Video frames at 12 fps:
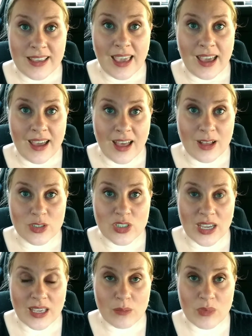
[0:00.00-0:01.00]
yeah,
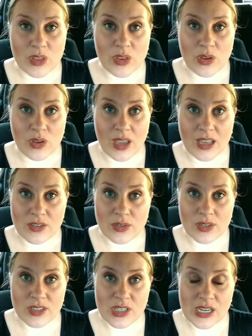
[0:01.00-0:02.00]
I'll check in with you
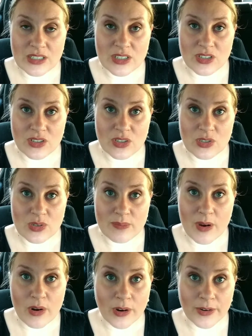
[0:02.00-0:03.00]
and do injections
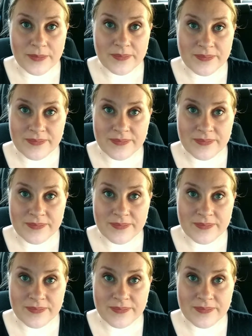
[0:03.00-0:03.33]
tomorrow.